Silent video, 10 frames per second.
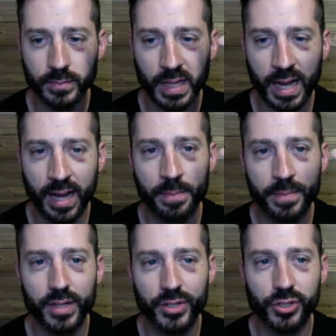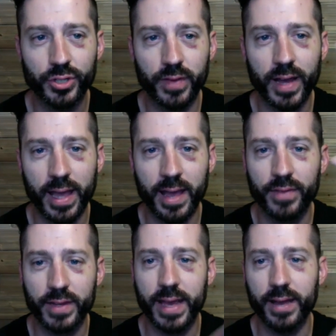I'm not sure if I have
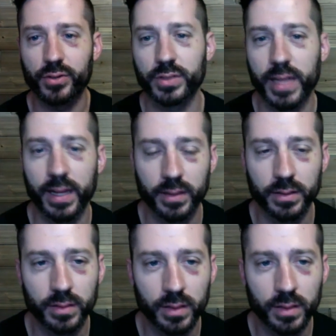the natural talent.